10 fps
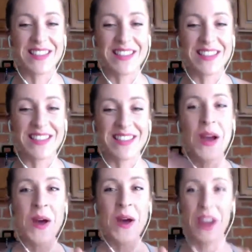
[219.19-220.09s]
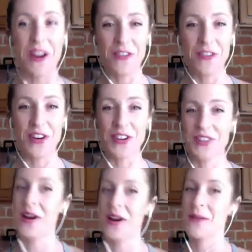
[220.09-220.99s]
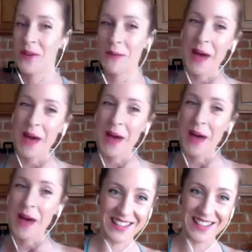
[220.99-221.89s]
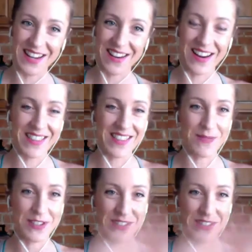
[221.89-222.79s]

So without further ado, I'm going to pass it into Sarah, and then we're just going